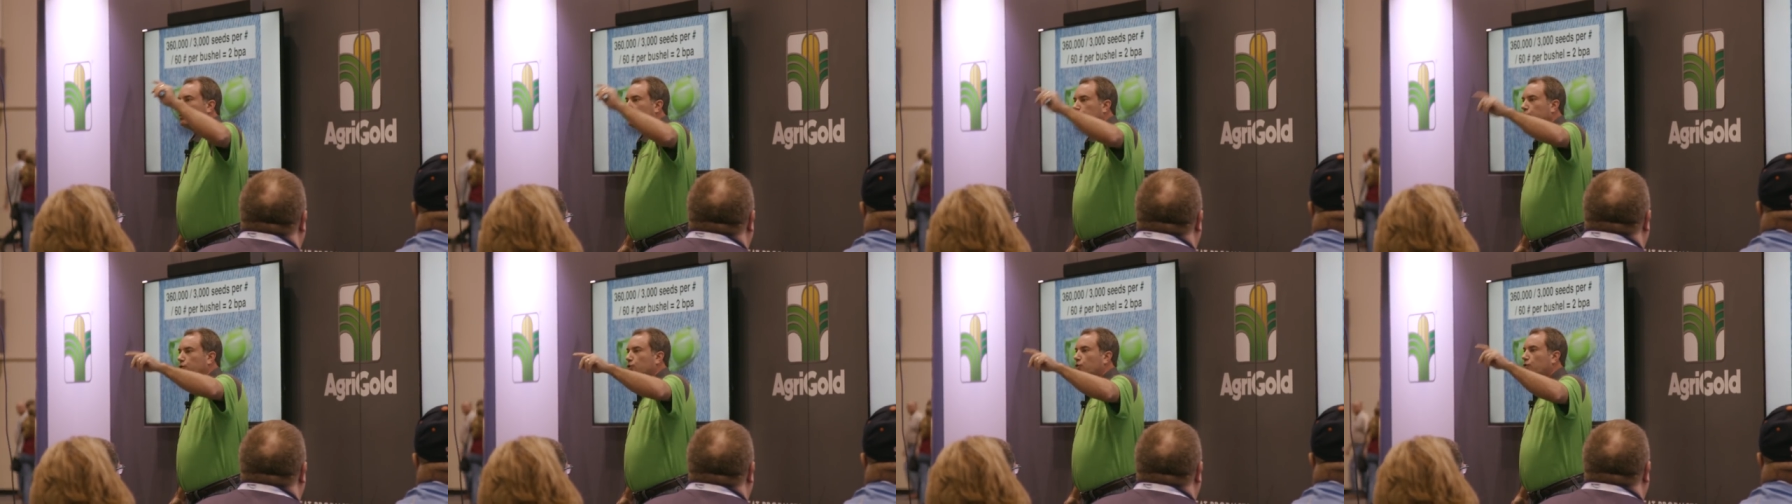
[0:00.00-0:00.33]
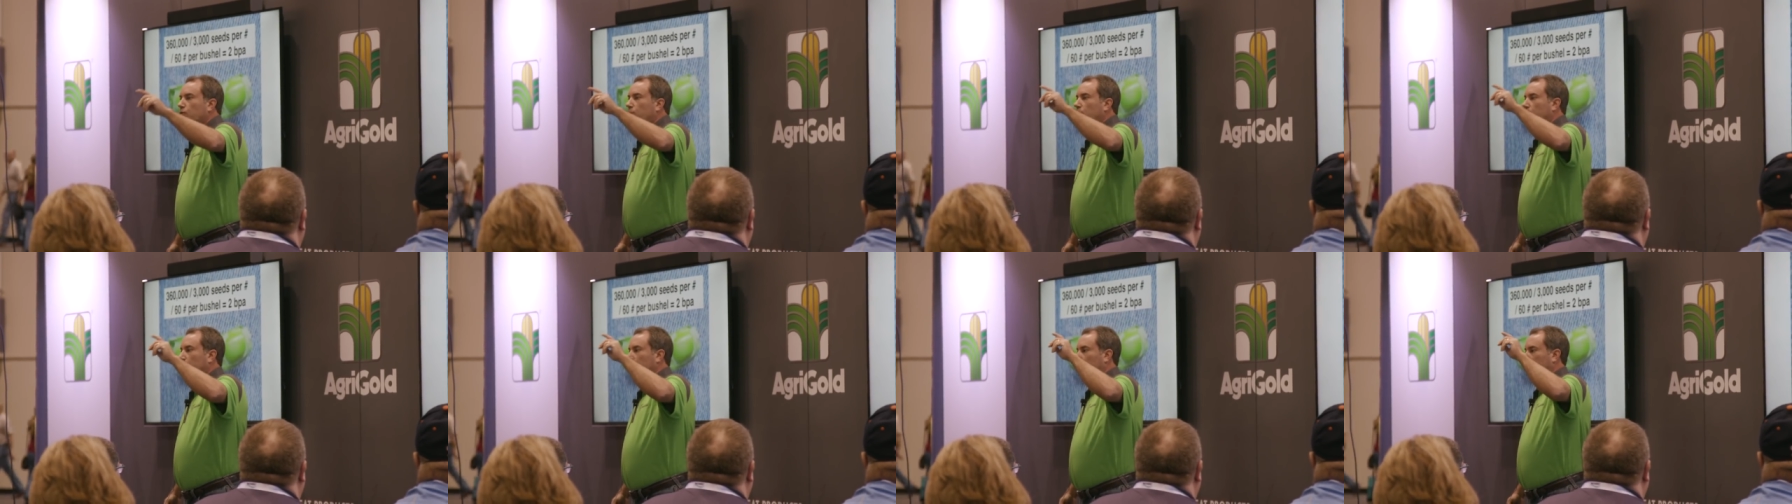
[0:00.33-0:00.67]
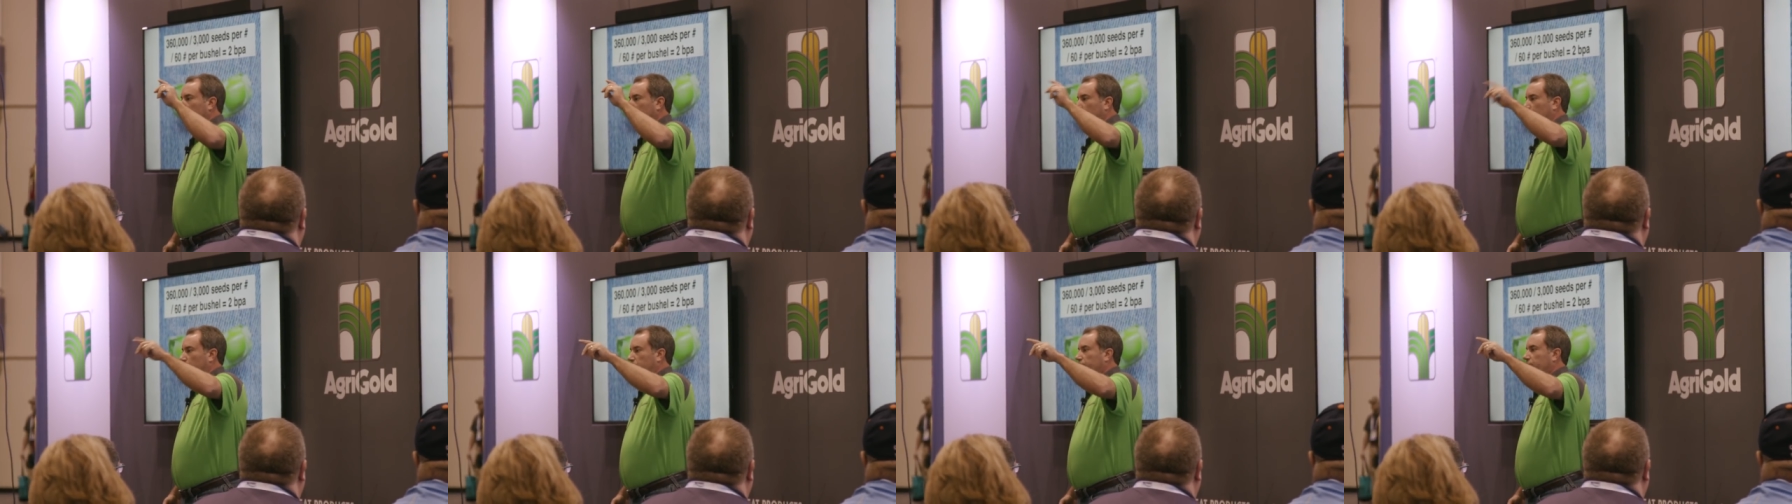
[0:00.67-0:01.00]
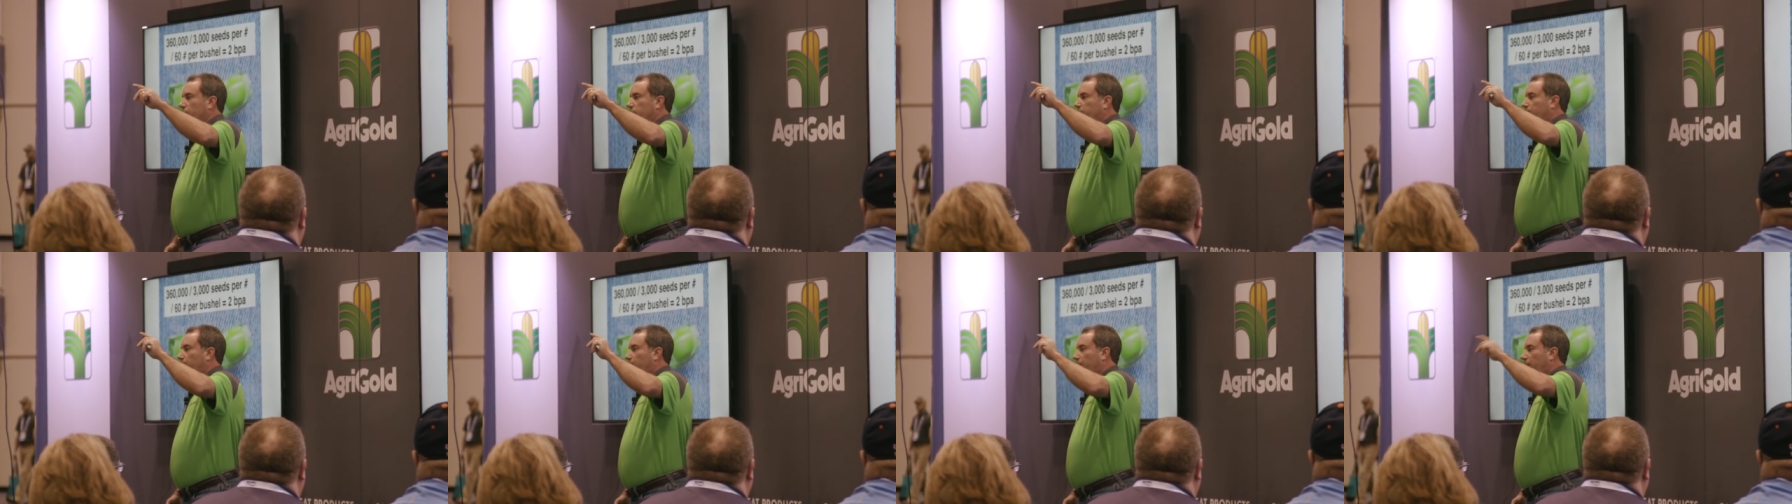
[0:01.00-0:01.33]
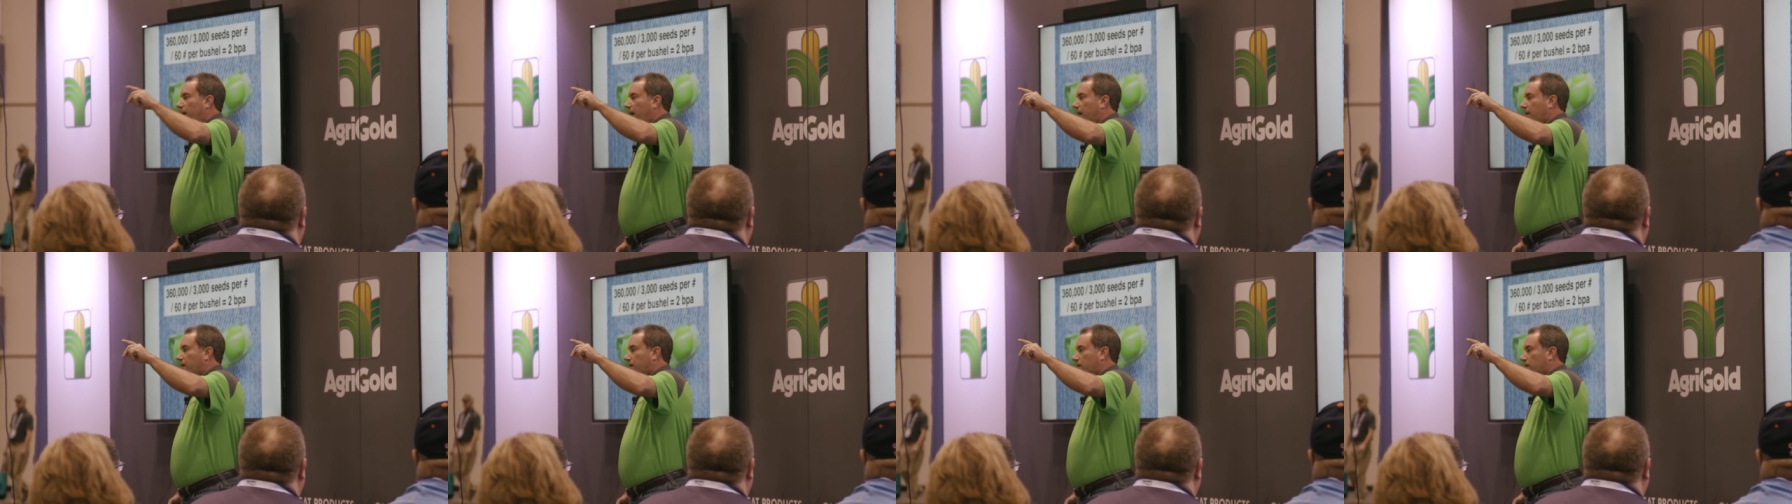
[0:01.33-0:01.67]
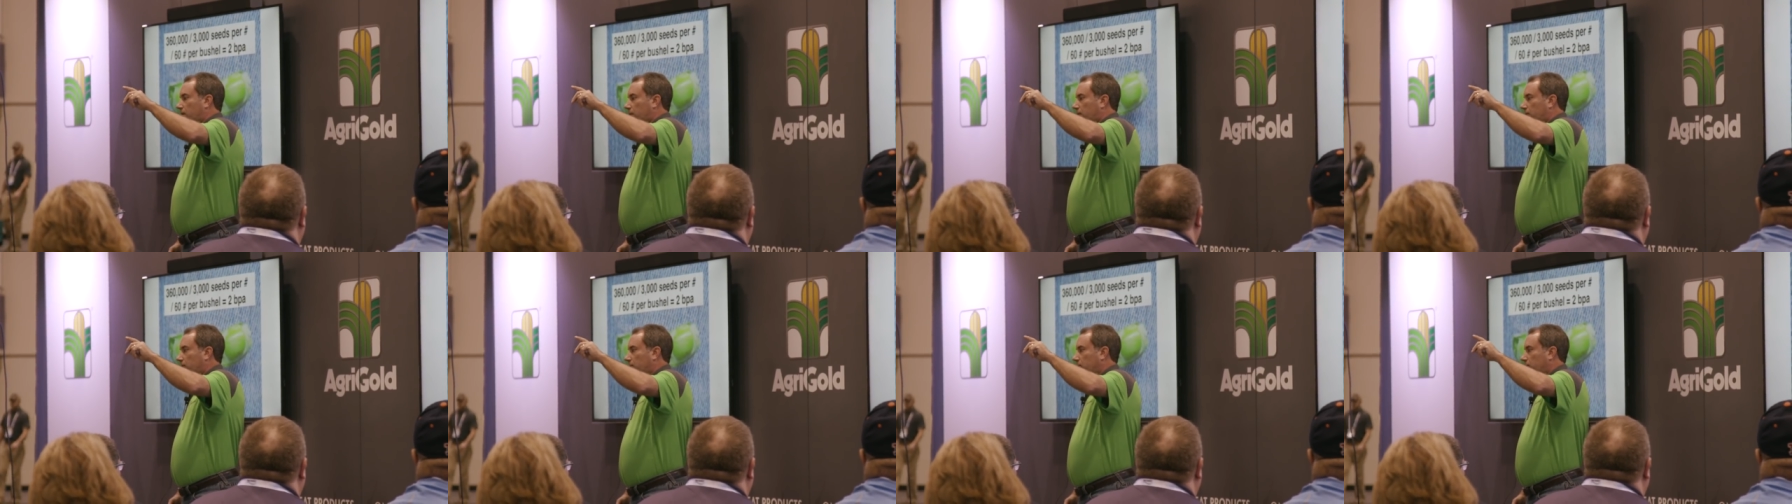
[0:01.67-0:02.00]
2 bushels per
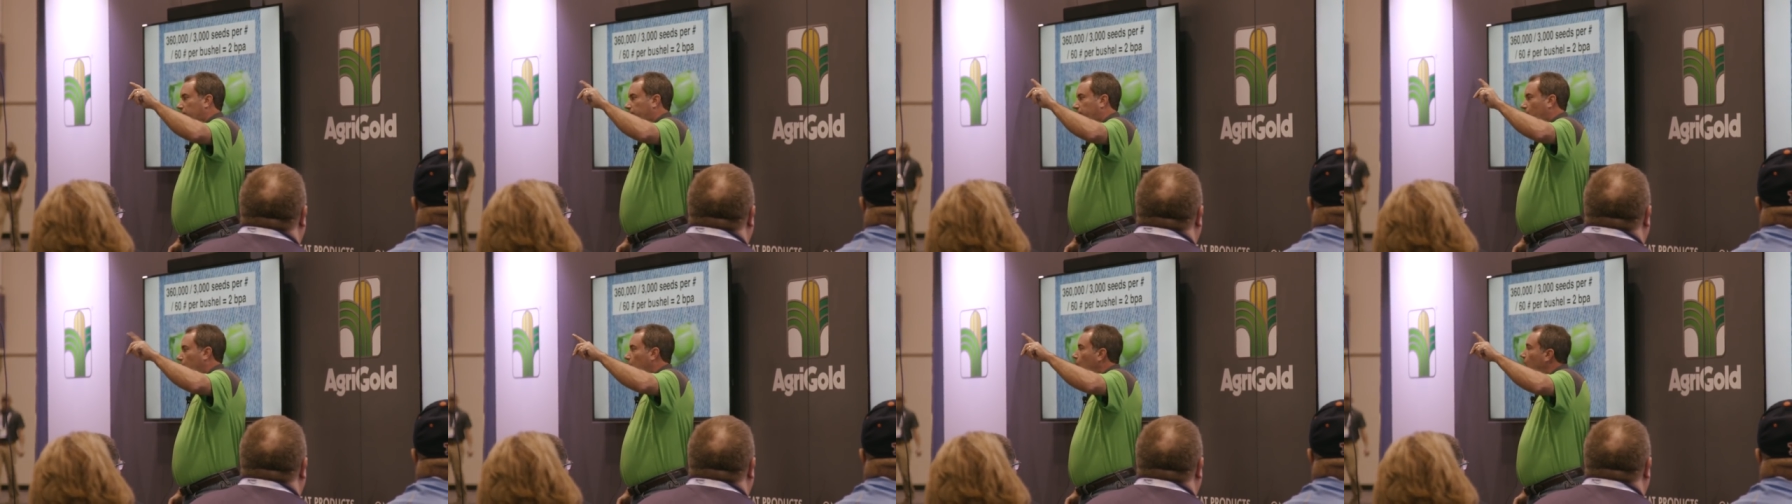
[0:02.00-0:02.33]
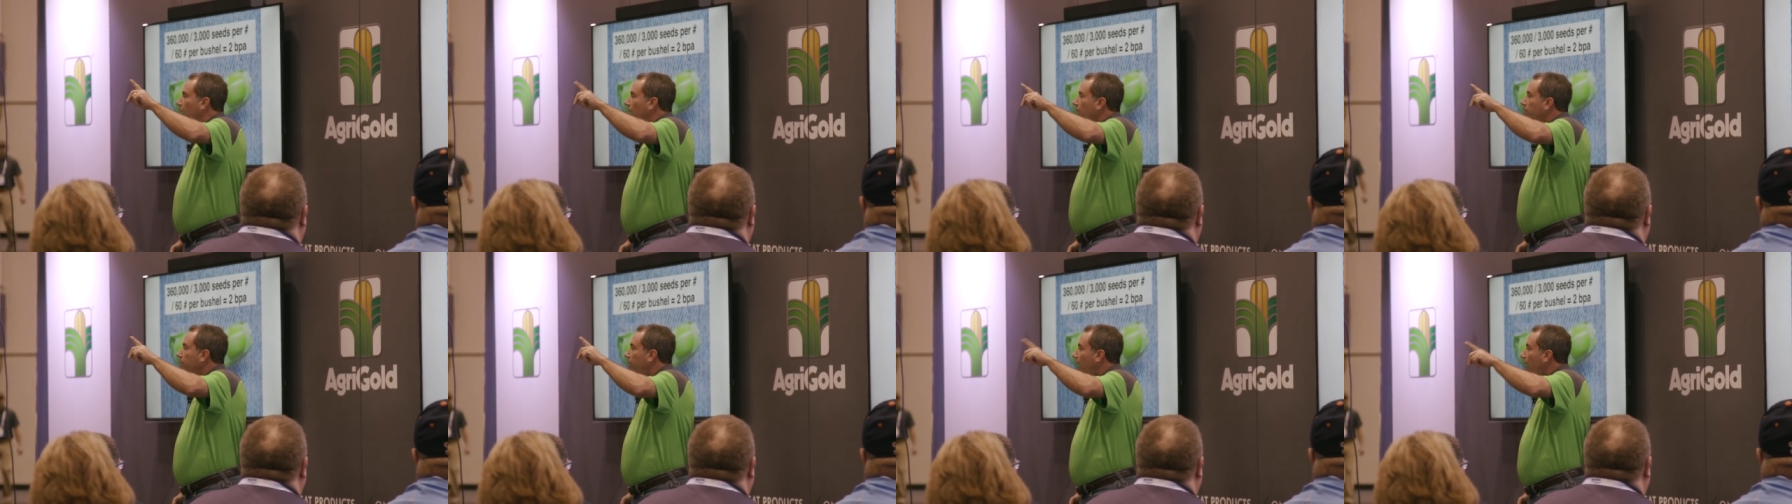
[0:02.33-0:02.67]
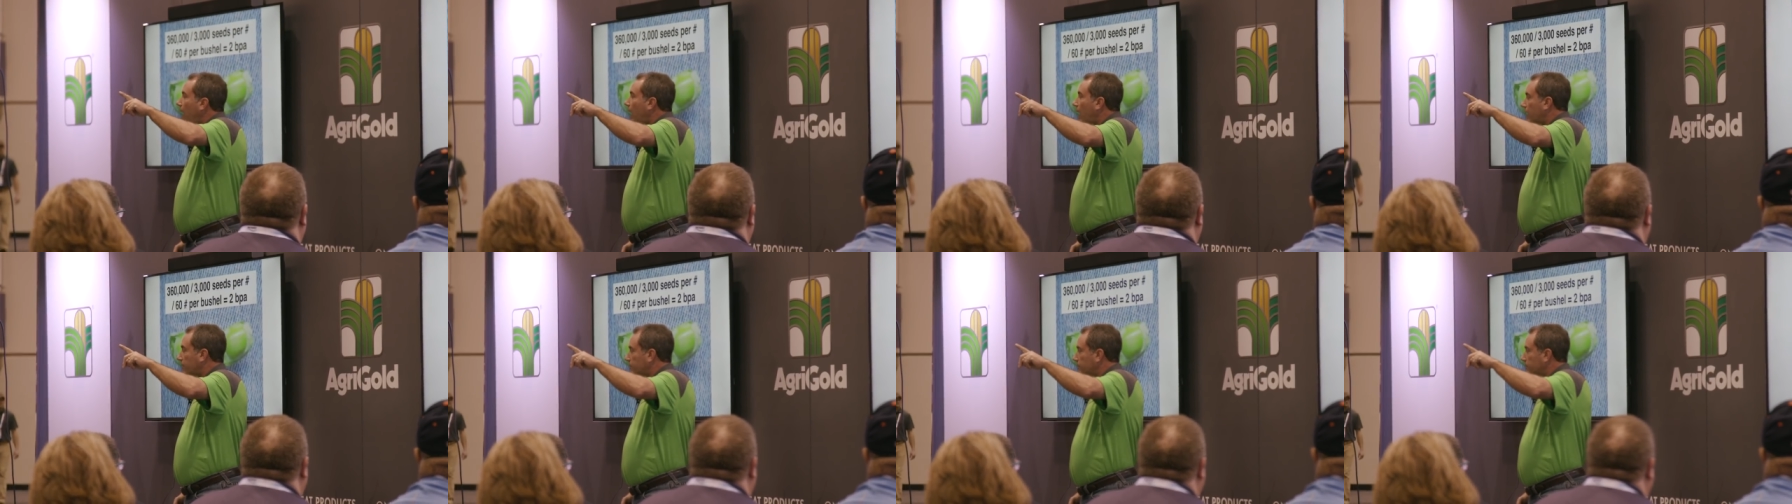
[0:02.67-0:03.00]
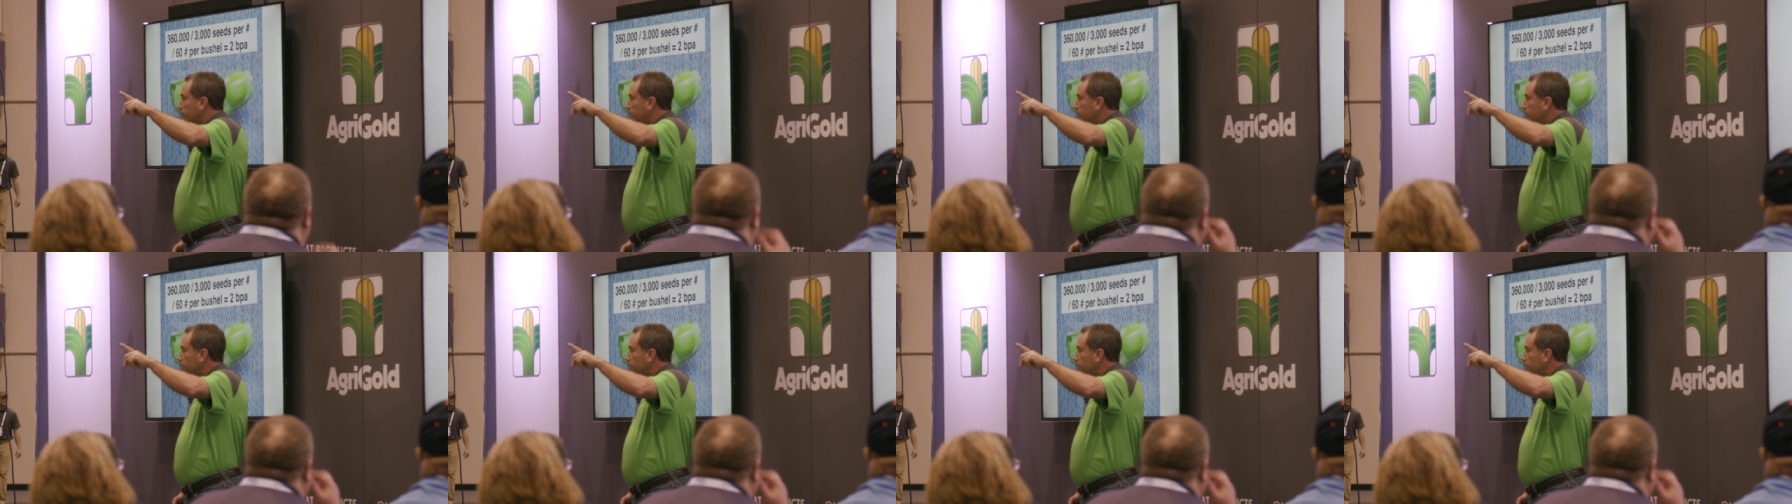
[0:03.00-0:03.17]
acre for 1 pod.